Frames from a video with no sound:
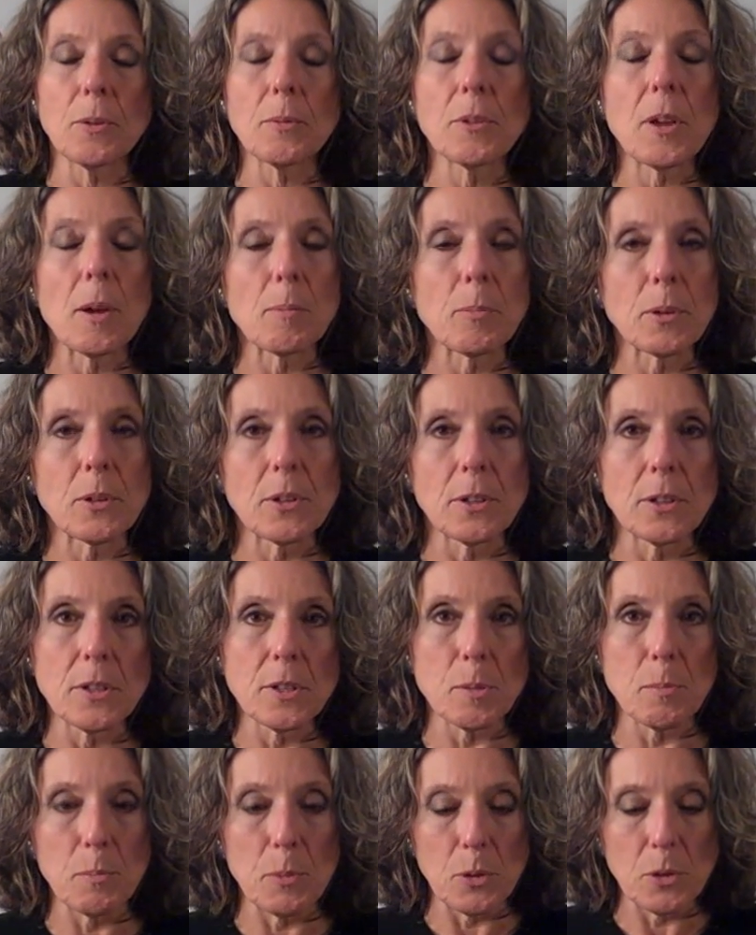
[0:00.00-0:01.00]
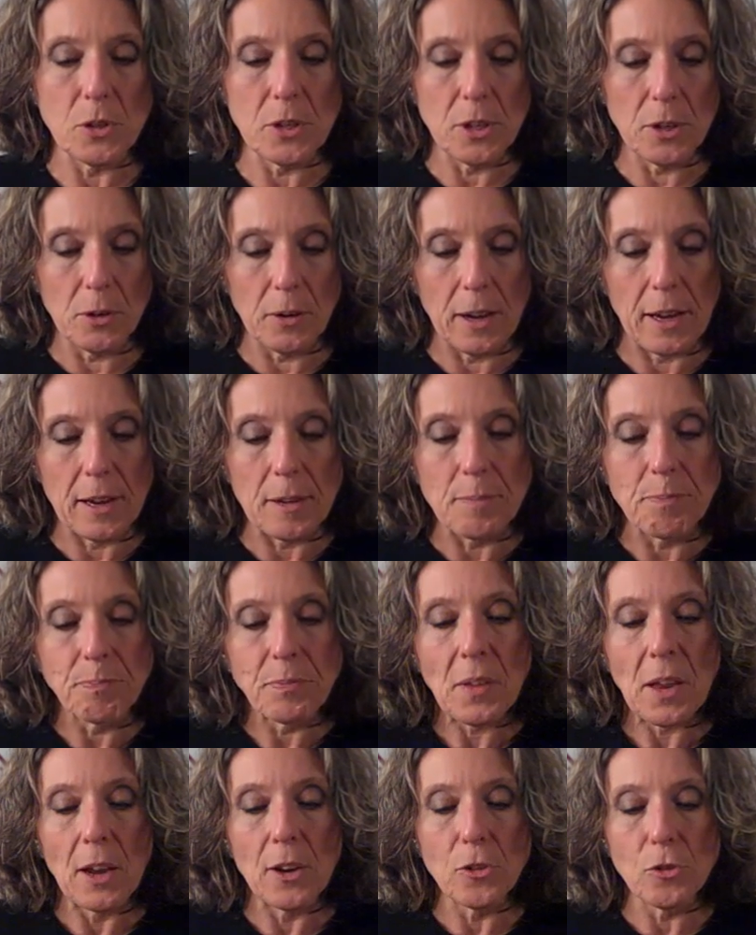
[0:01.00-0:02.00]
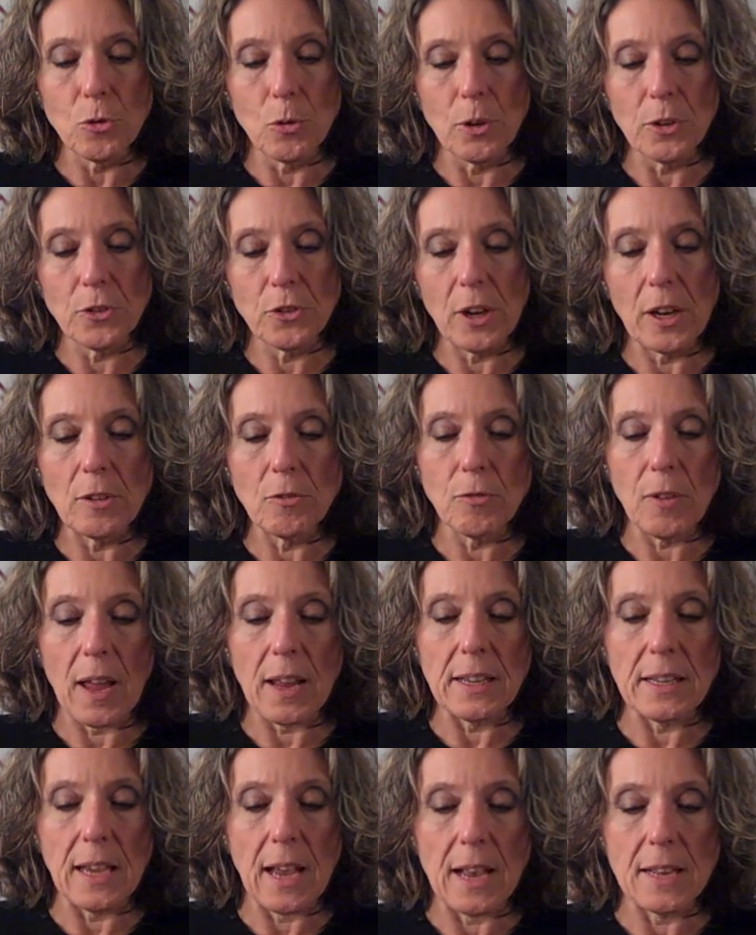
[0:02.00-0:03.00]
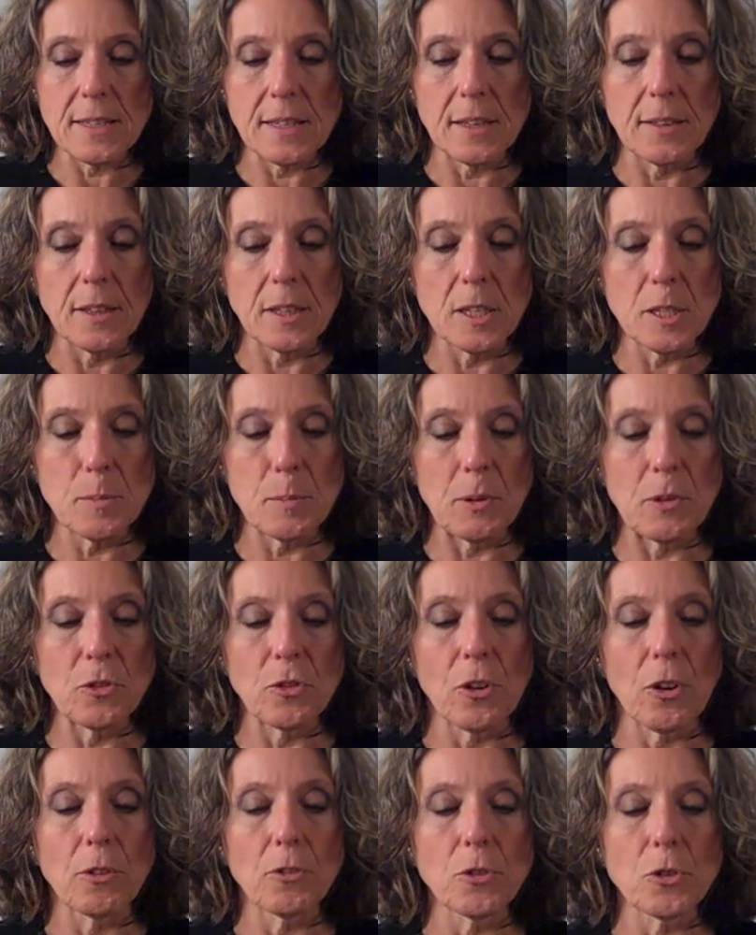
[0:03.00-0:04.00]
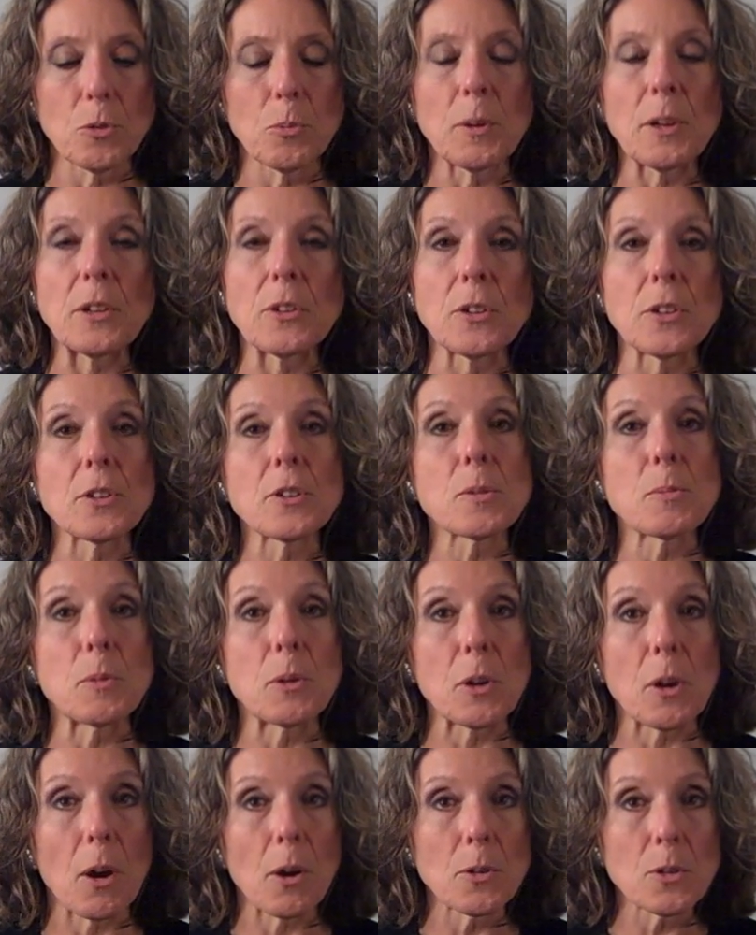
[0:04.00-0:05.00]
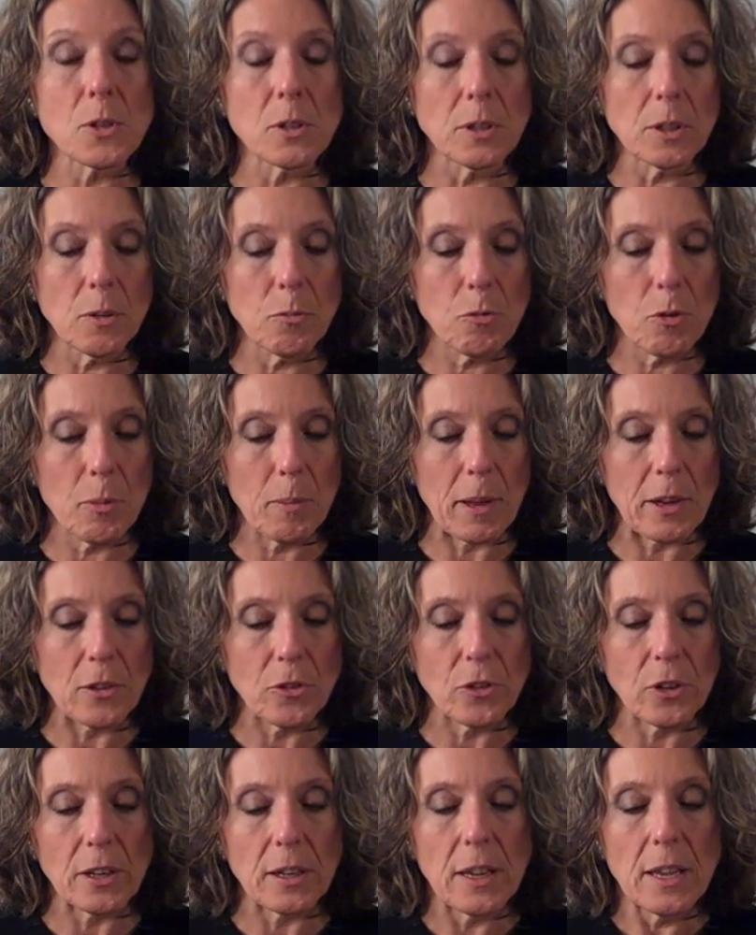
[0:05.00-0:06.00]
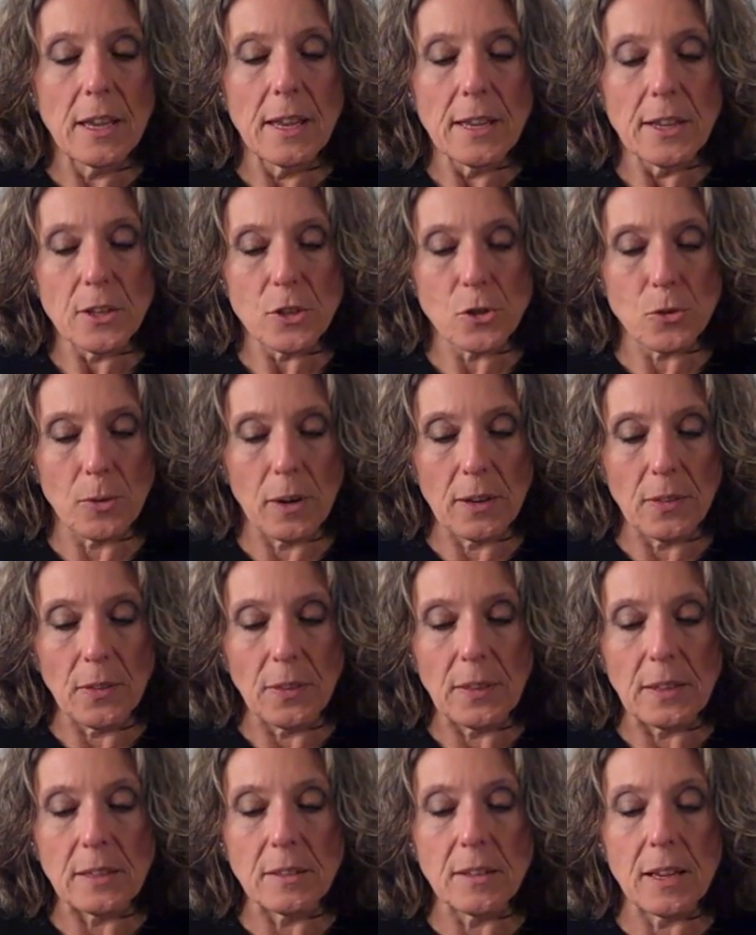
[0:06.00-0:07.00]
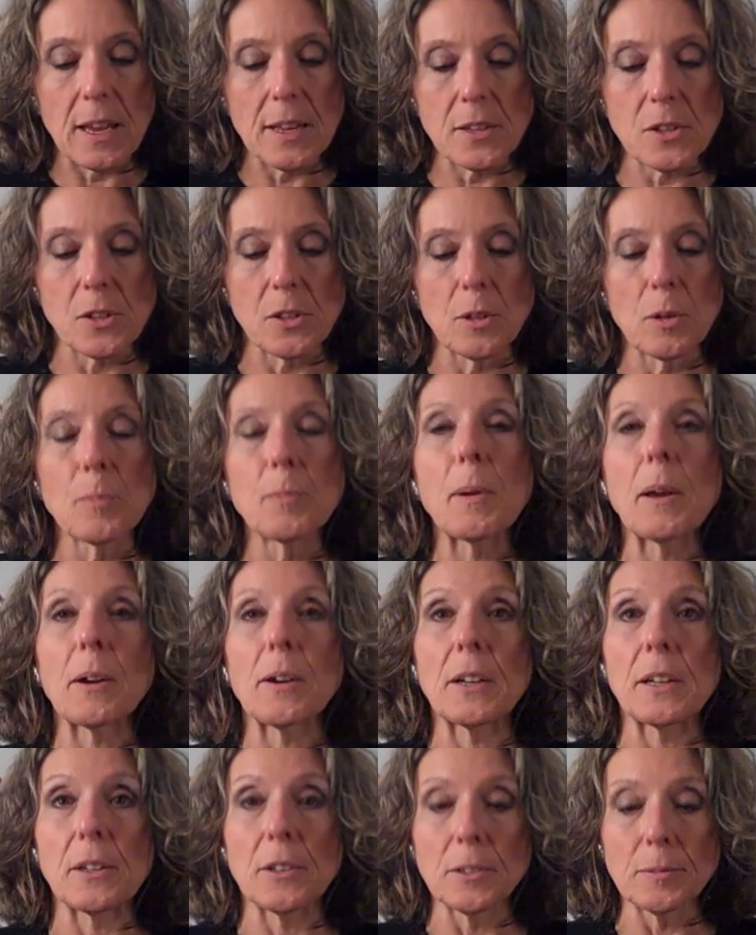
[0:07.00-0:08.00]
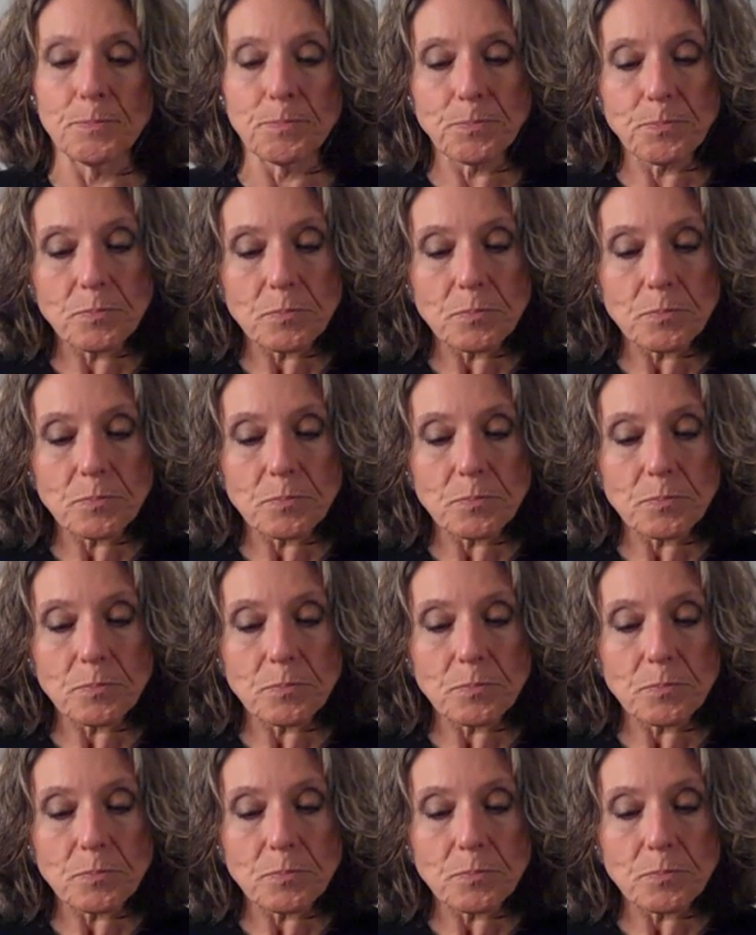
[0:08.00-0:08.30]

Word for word: that produce butyrate, a short chain fatty acid that has been shown to reduce mucosal inflammation, strengthen the intestinal barrier,